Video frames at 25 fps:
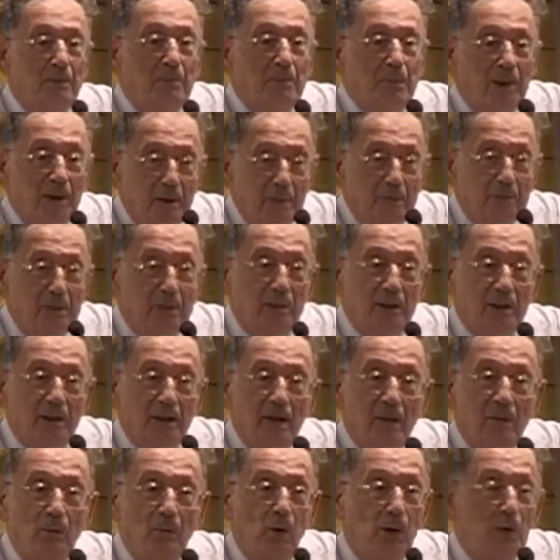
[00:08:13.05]
a paper,
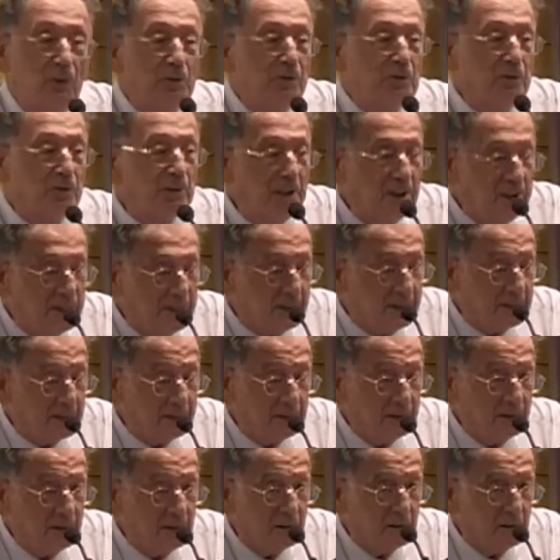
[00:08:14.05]
but I won't read it